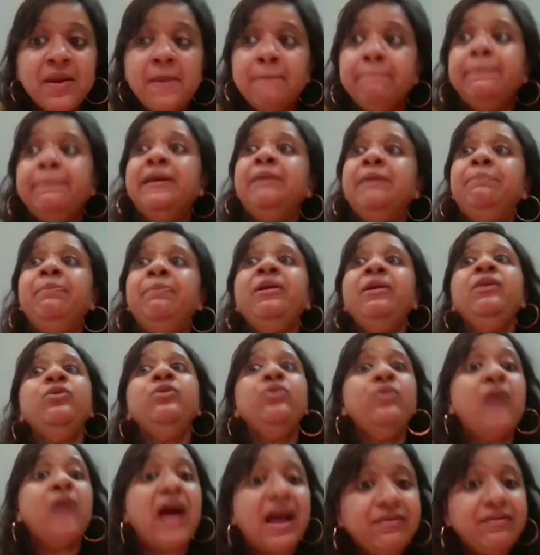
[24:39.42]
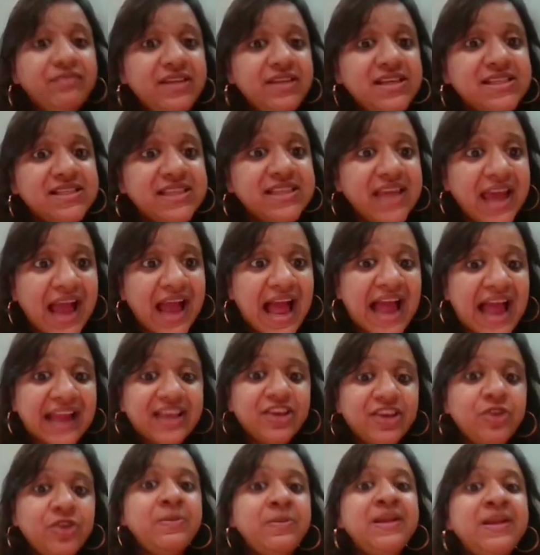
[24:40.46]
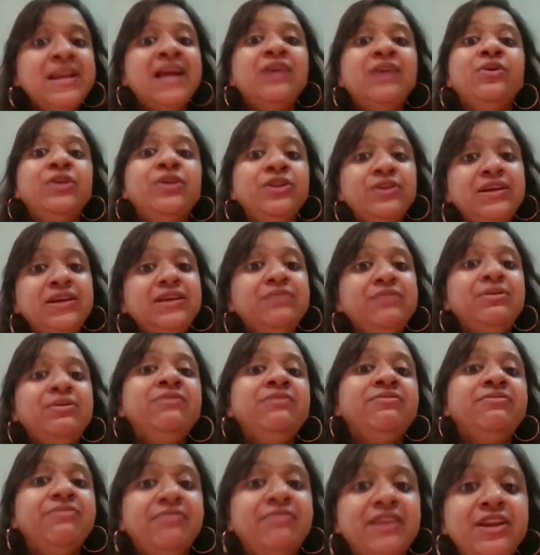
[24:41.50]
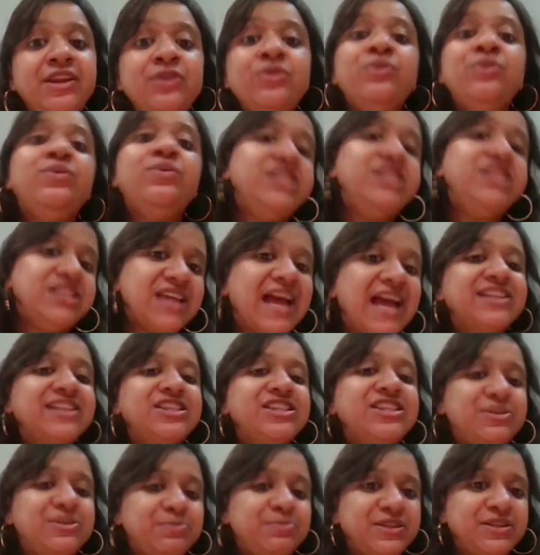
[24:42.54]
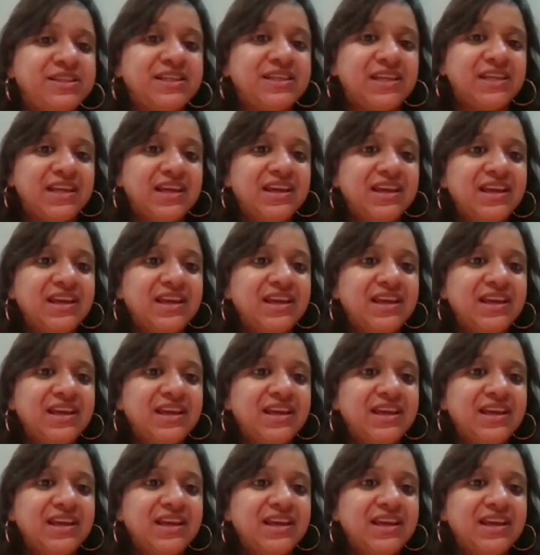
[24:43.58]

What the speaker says: people who have this acumen are going to even win over chat GPT.